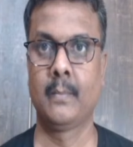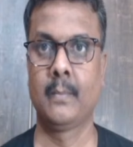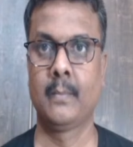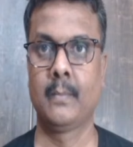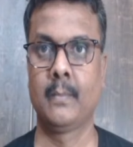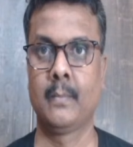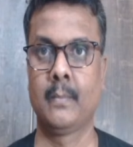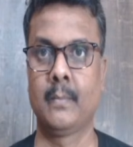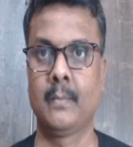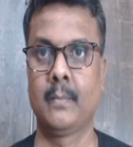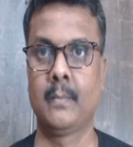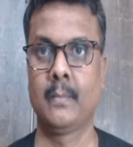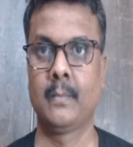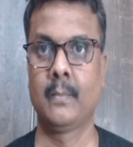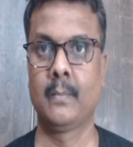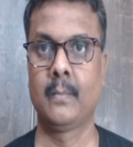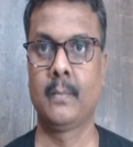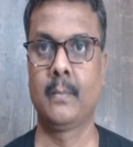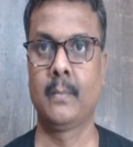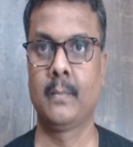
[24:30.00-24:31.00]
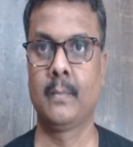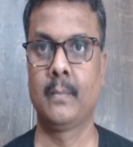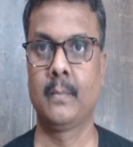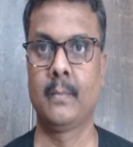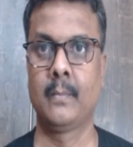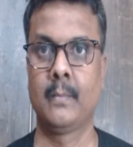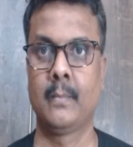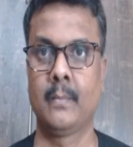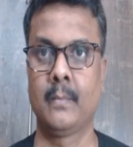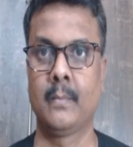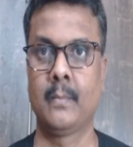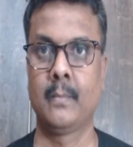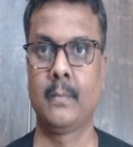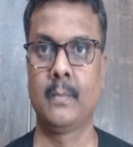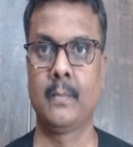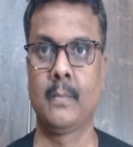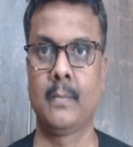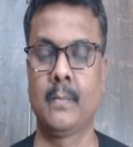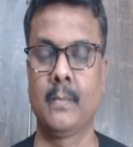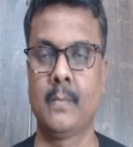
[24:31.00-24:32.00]

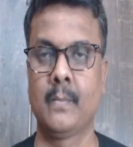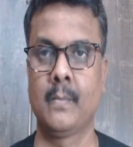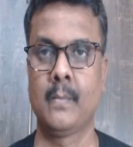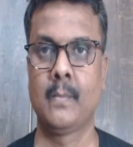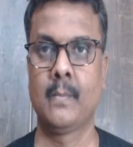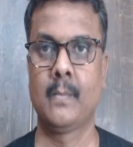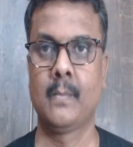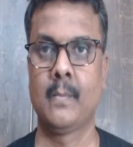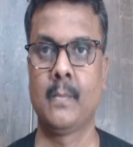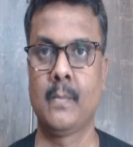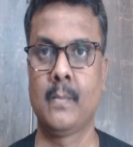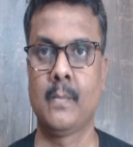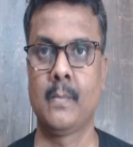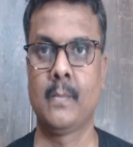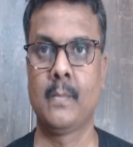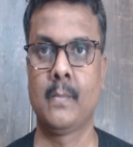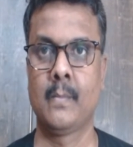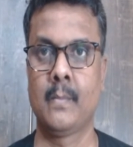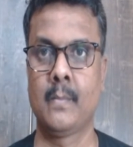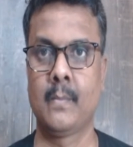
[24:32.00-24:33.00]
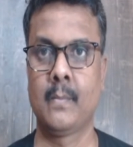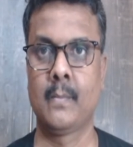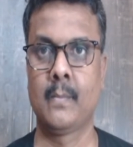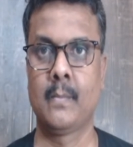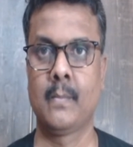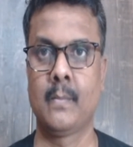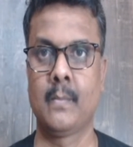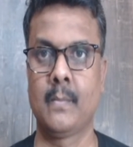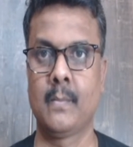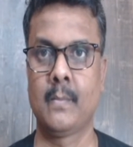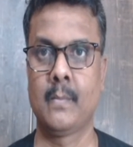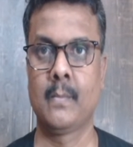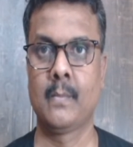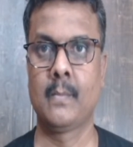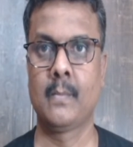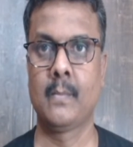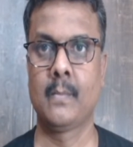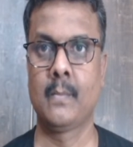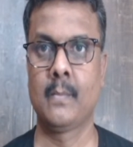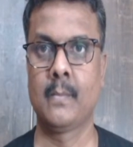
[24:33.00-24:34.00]

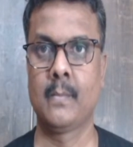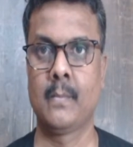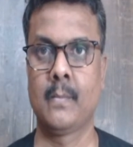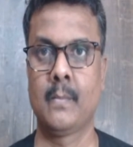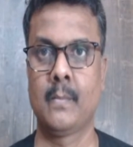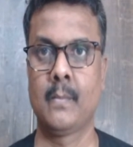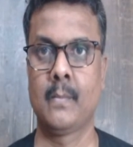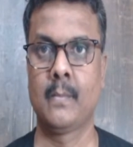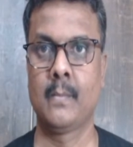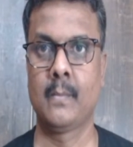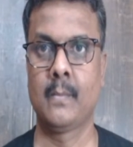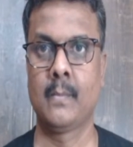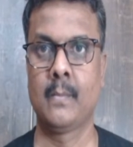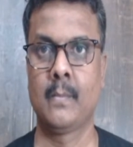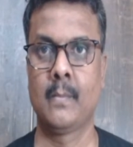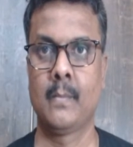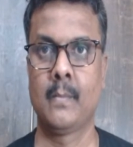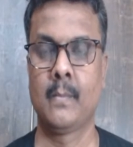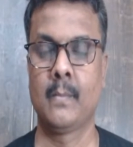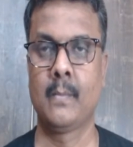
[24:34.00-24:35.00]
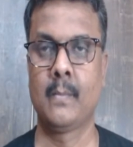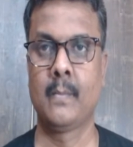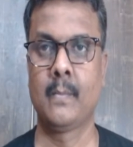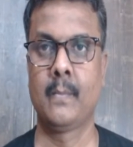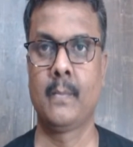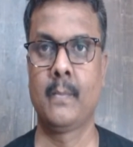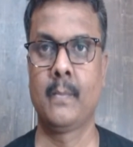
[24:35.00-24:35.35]
(silence)